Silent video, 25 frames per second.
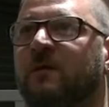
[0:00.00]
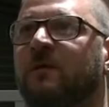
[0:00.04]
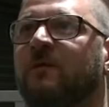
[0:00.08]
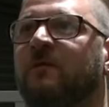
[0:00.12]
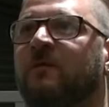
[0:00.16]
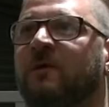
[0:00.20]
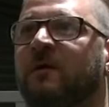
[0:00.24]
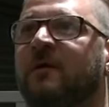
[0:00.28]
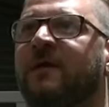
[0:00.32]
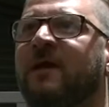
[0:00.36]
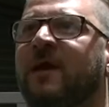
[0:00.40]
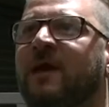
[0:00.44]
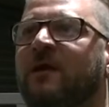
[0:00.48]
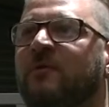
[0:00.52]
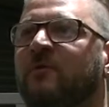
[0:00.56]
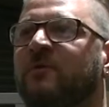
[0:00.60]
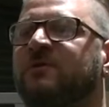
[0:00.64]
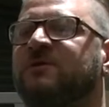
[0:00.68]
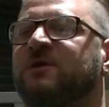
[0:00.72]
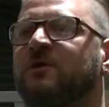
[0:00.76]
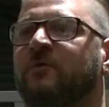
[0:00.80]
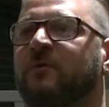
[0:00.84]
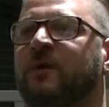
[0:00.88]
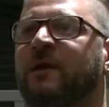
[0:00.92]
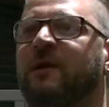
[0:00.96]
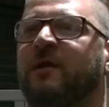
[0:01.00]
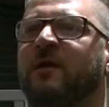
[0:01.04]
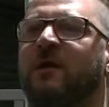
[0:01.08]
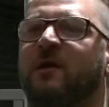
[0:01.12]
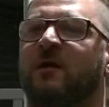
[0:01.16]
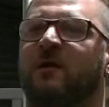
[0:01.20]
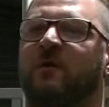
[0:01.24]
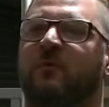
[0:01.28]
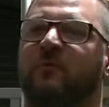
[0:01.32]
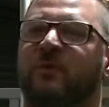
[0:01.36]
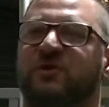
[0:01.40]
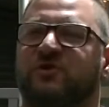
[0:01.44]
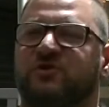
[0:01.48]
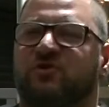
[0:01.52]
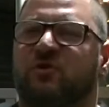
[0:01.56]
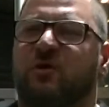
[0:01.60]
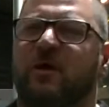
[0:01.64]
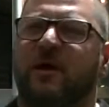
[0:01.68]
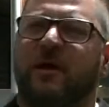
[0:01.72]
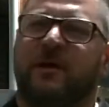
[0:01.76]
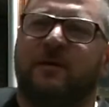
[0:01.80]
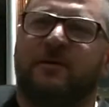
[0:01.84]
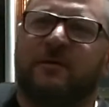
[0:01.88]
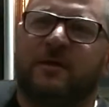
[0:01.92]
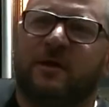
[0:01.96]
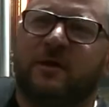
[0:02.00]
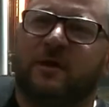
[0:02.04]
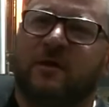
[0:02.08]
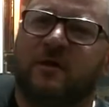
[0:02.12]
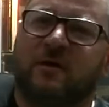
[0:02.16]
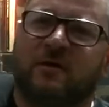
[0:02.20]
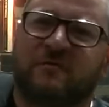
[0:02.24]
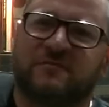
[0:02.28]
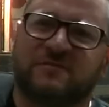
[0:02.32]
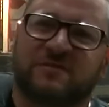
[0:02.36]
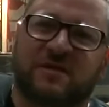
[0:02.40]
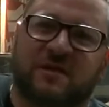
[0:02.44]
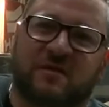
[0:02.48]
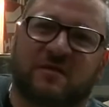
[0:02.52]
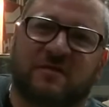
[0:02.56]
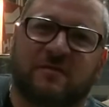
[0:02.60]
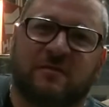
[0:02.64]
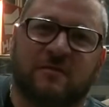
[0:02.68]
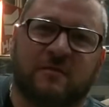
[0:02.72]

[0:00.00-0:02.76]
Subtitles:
Here. Yeah. So we try and obviously